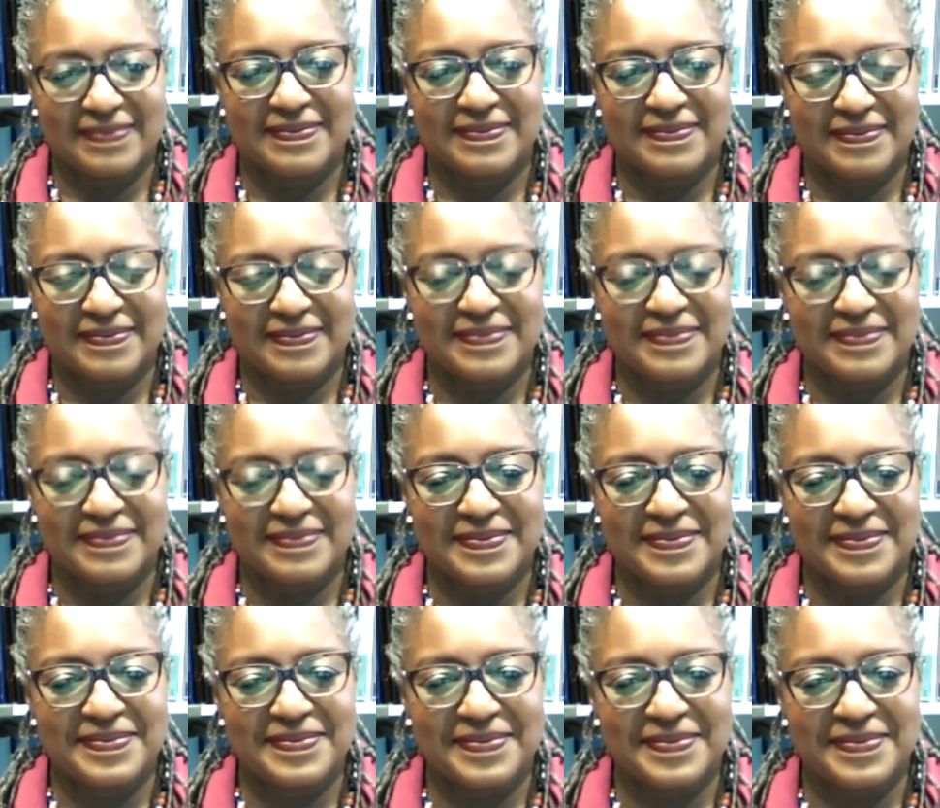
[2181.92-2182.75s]

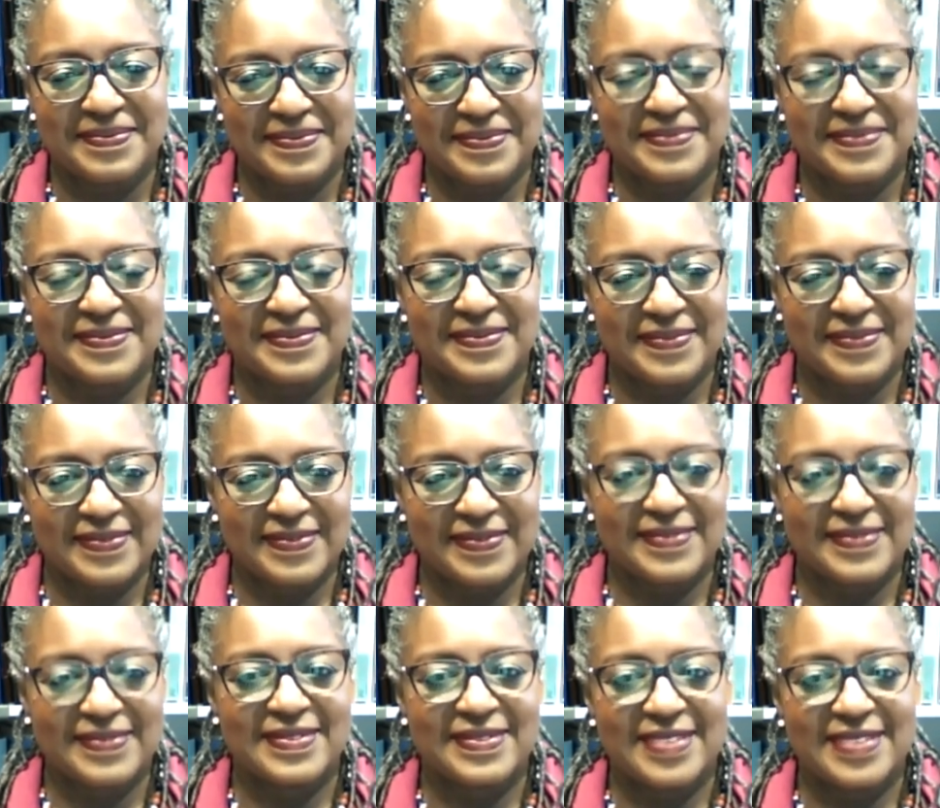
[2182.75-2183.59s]

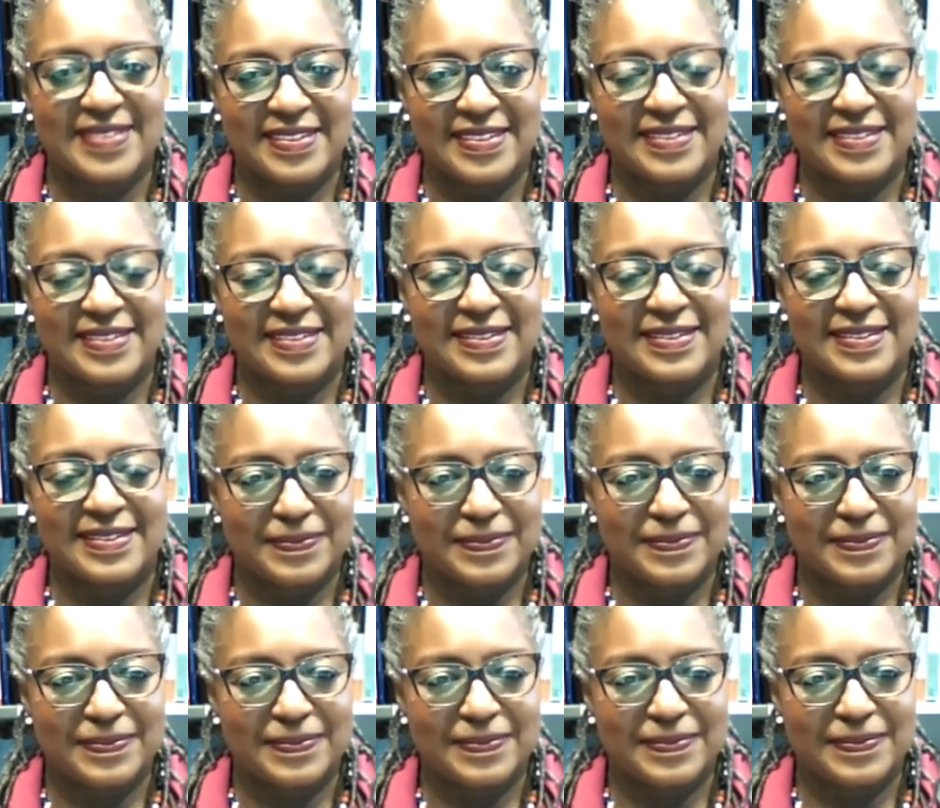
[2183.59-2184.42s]

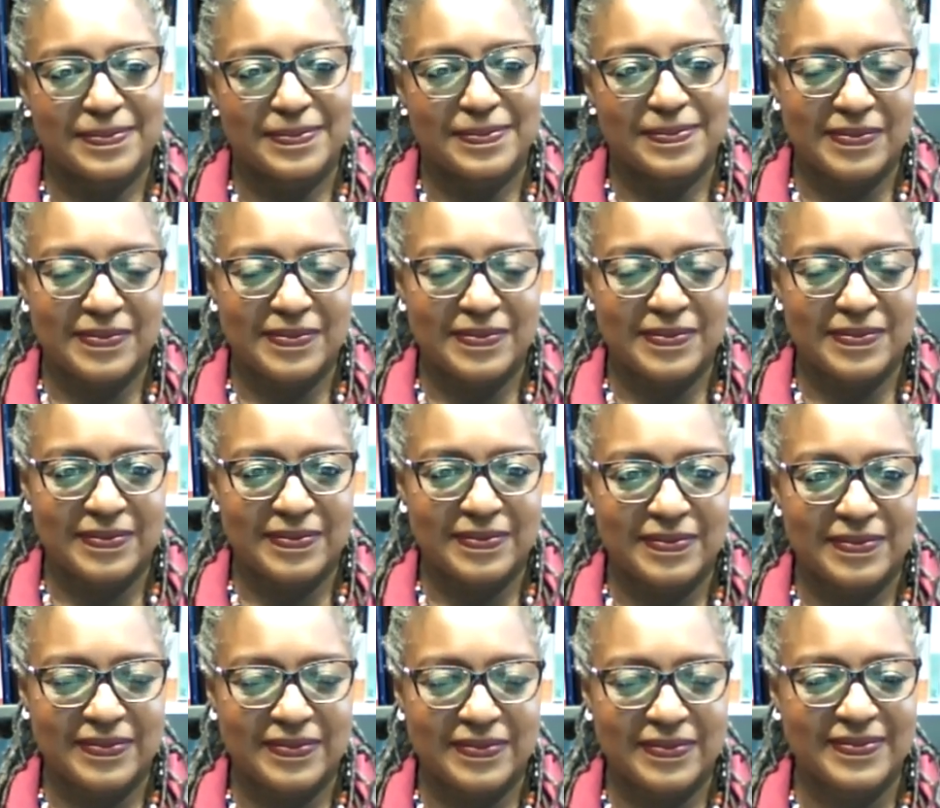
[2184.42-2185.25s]

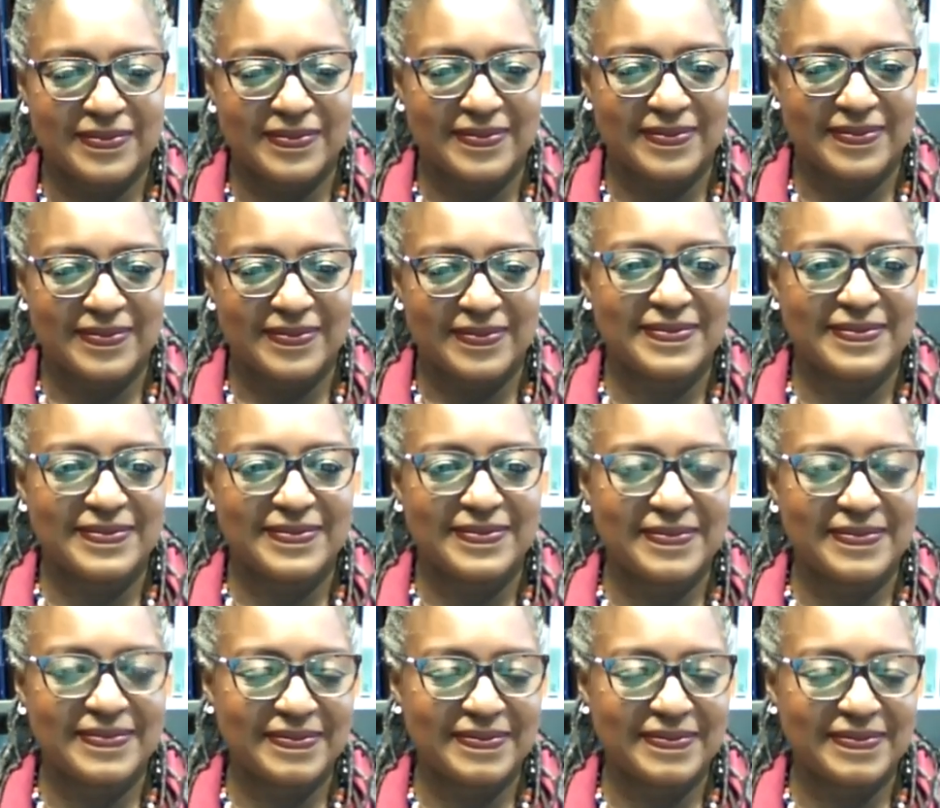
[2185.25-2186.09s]

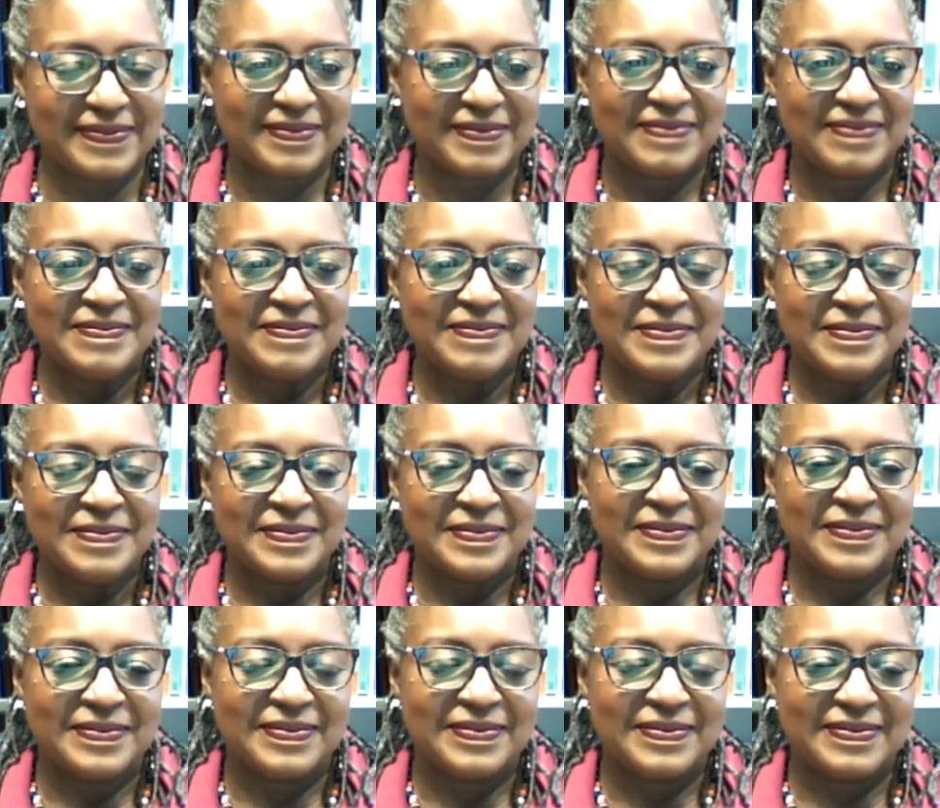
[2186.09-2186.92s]

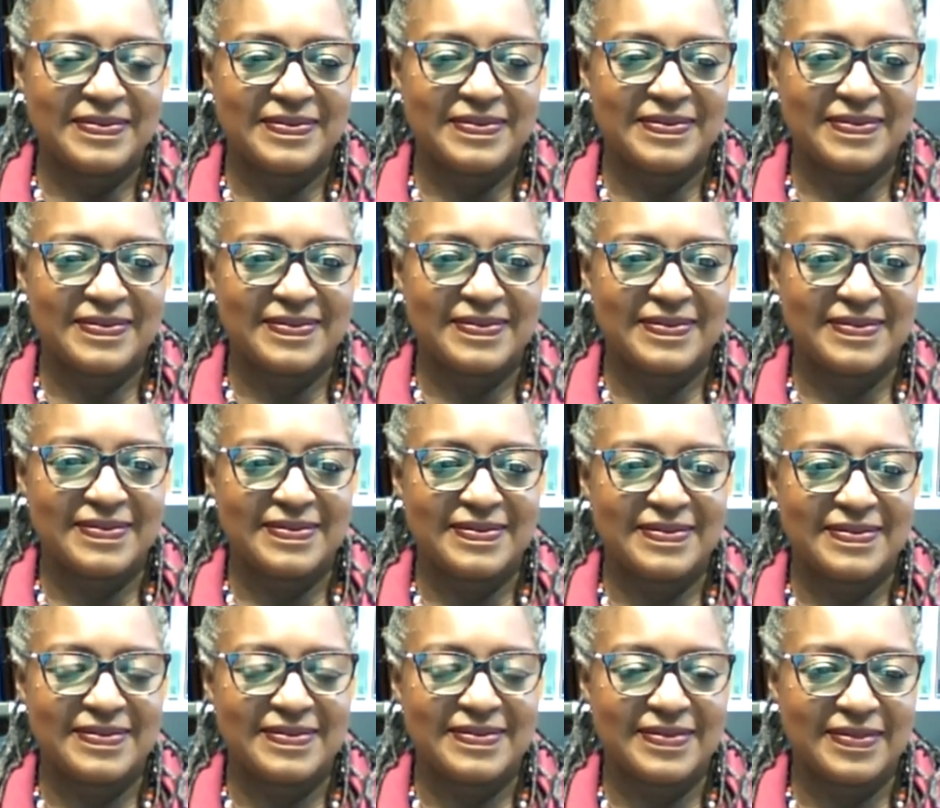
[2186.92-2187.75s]

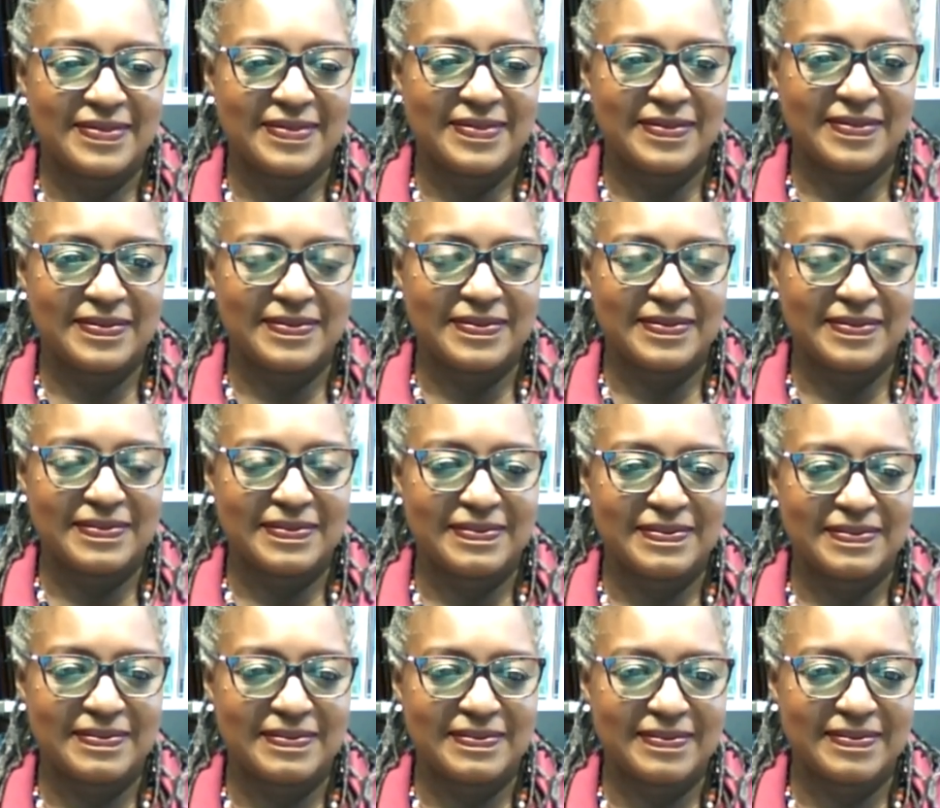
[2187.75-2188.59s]

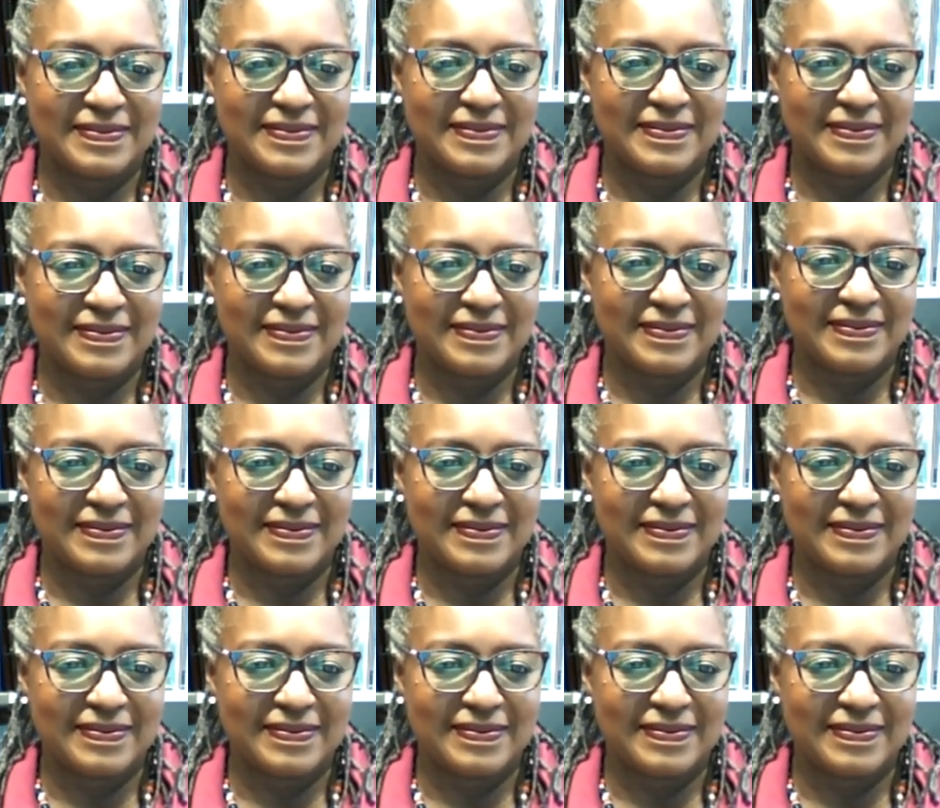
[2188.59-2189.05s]
No words are spoken by the person on screen.